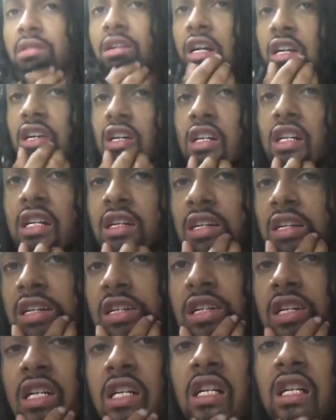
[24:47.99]

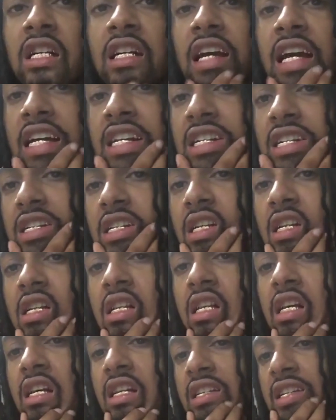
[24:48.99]
good connections and
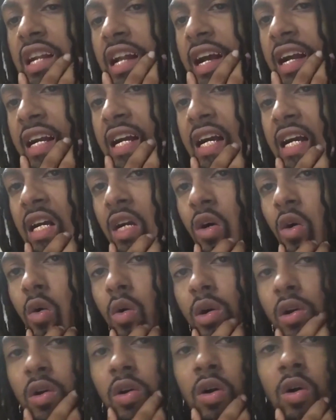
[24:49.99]
things that I got
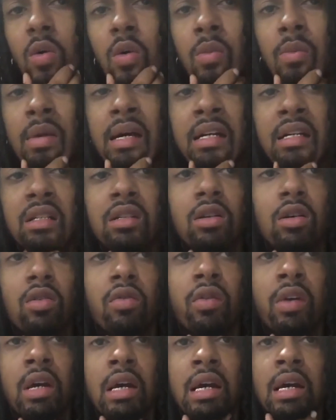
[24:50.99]
going on with myself.